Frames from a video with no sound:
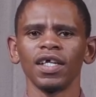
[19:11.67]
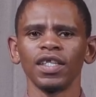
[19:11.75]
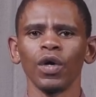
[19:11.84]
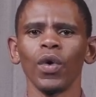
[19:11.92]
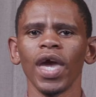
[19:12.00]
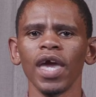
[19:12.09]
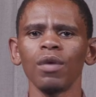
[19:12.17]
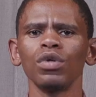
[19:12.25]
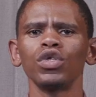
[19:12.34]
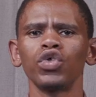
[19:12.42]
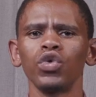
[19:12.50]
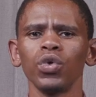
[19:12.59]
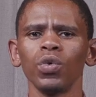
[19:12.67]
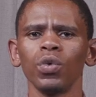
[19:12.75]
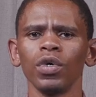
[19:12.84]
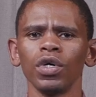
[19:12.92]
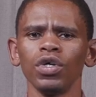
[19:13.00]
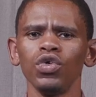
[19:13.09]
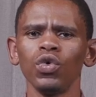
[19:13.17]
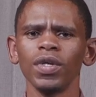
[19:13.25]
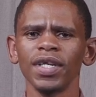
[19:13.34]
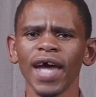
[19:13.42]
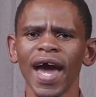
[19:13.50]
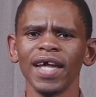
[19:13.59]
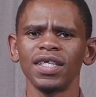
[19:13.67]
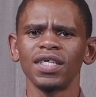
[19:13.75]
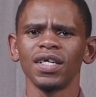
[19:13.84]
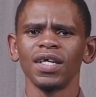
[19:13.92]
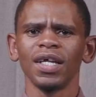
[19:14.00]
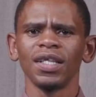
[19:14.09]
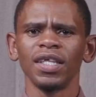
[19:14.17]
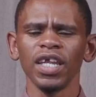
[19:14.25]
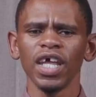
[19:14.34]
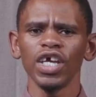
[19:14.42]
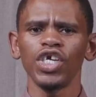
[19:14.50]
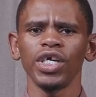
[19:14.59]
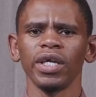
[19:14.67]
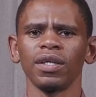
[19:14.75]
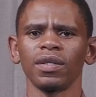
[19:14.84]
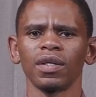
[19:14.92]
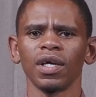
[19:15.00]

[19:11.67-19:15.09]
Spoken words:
They were able to unite the nation.